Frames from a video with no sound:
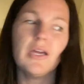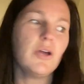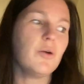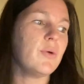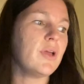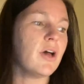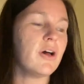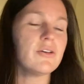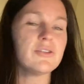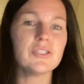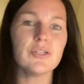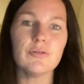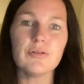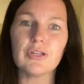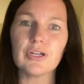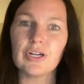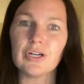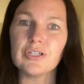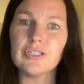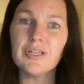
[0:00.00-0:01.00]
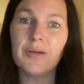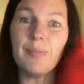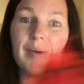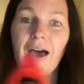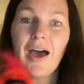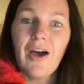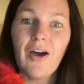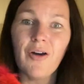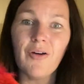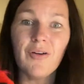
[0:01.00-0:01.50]
We also learned
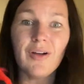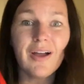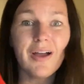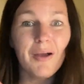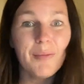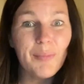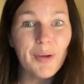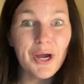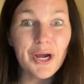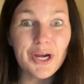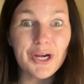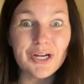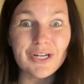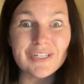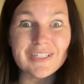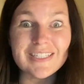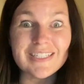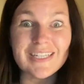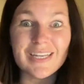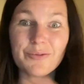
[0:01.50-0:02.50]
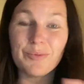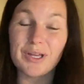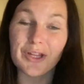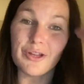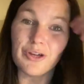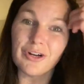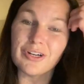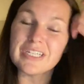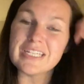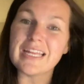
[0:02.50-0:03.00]
about birds. We
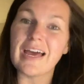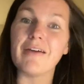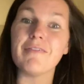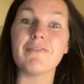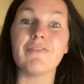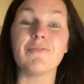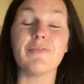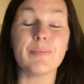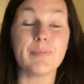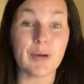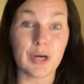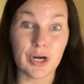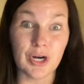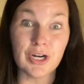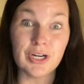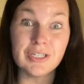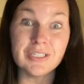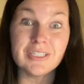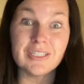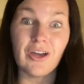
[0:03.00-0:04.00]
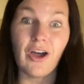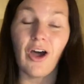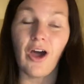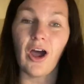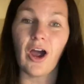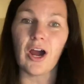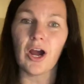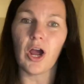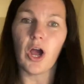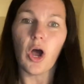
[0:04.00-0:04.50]
learned that birds
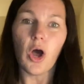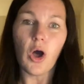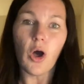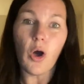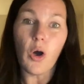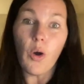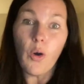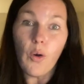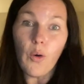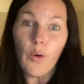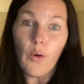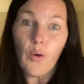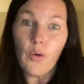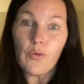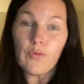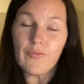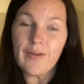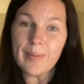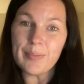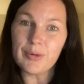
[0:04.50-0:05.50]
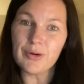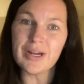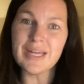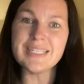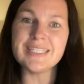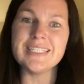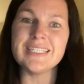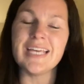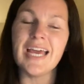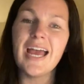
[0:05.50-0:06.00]
are
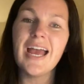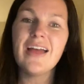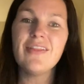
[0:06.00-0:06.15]
oviparous.